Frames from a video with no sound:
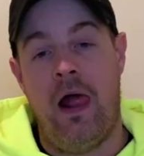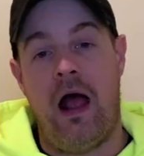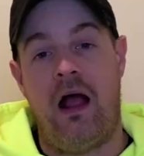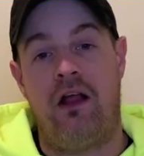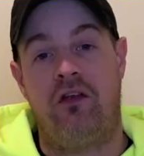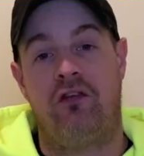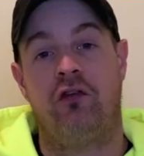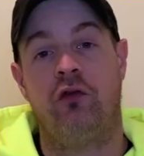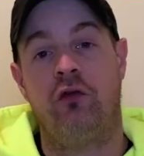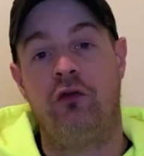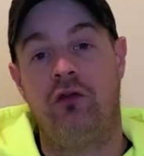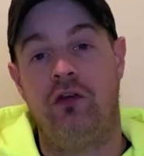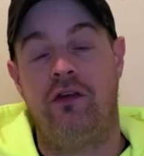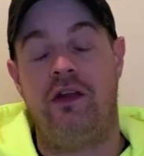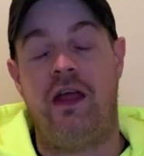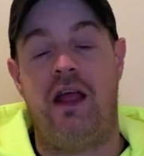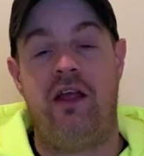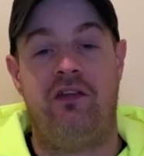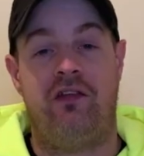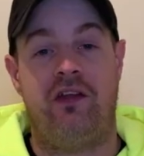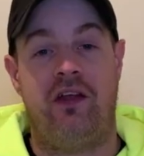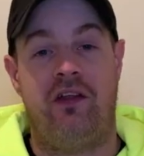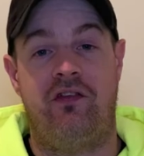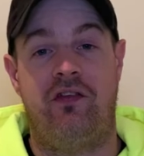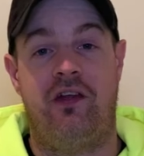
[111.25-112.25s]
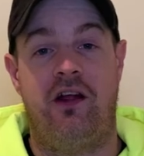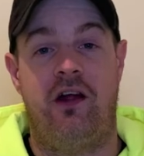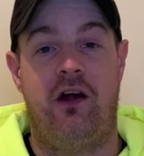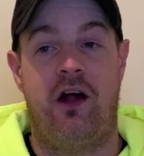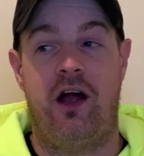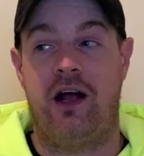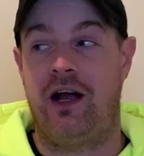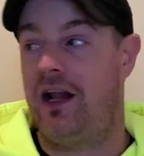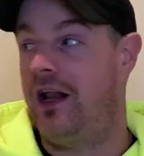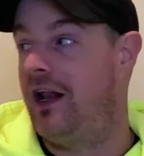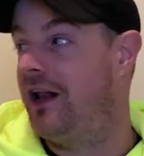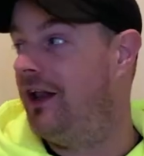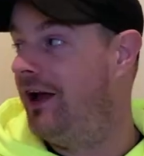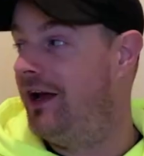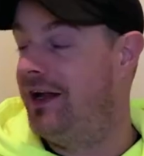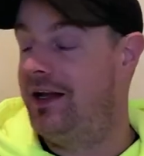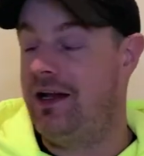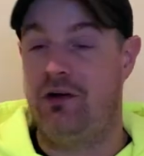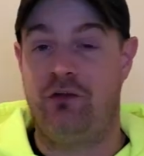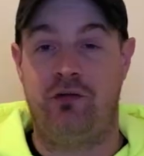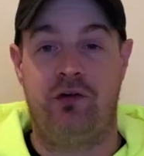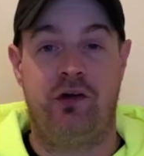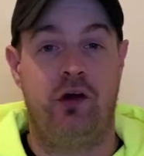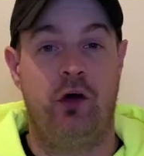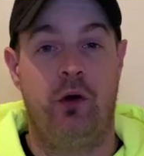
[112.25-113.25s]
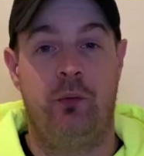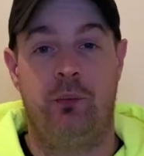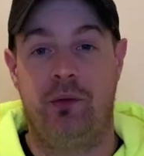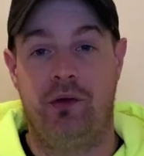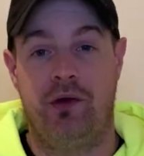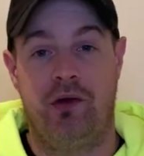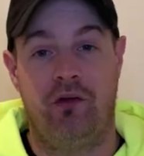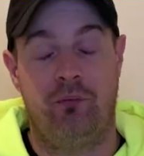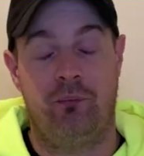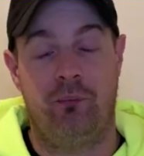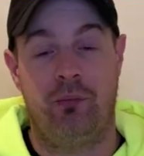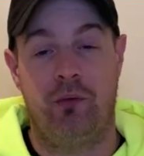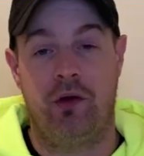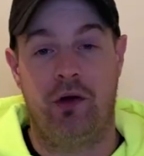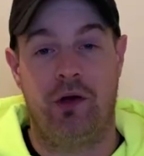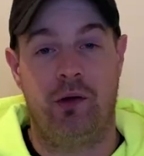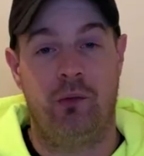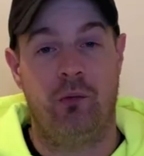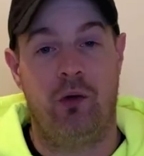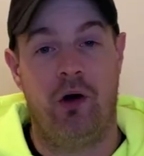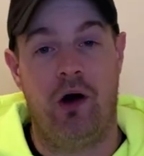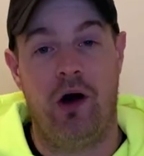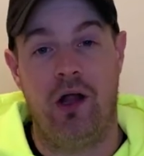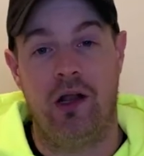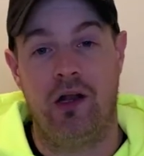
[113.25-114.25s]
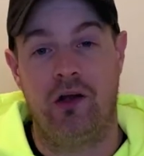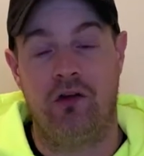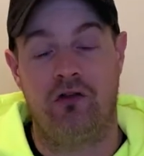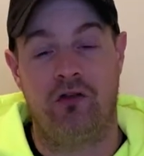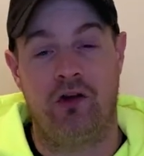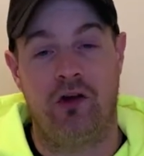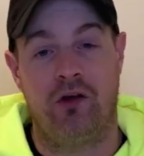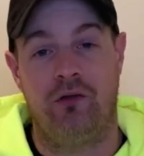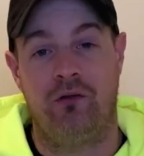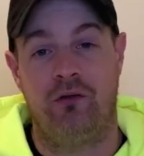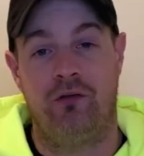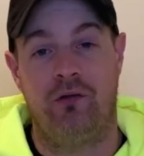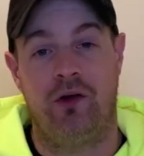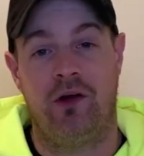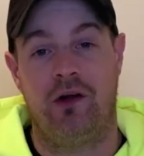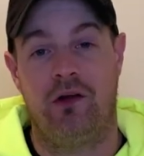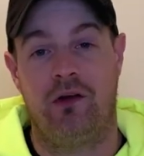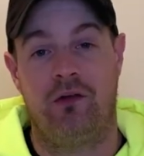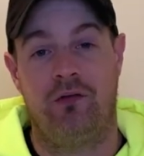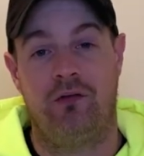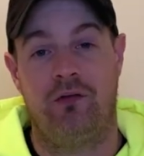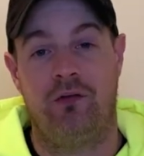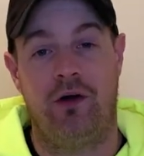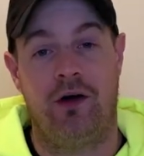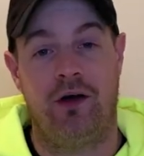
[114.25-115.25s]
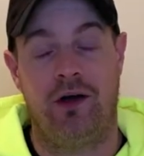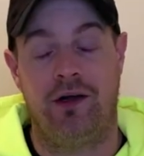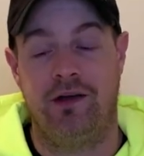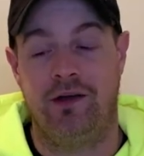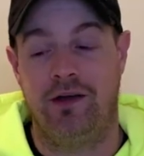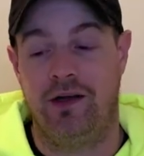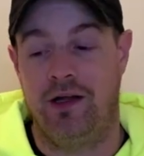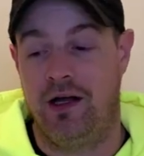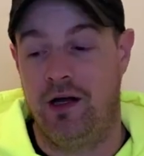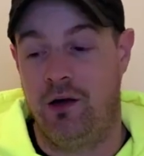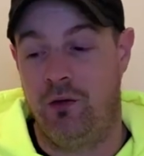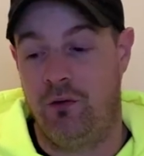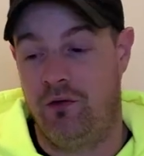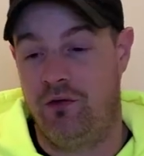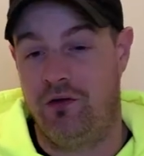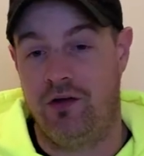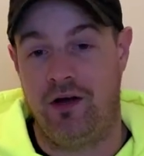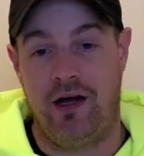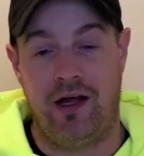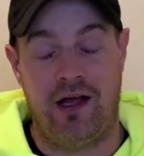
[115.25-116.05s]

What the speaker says: As soon as the desk gets here, I gotta line everything up on this bloody wall and try and figure the fucking thing out.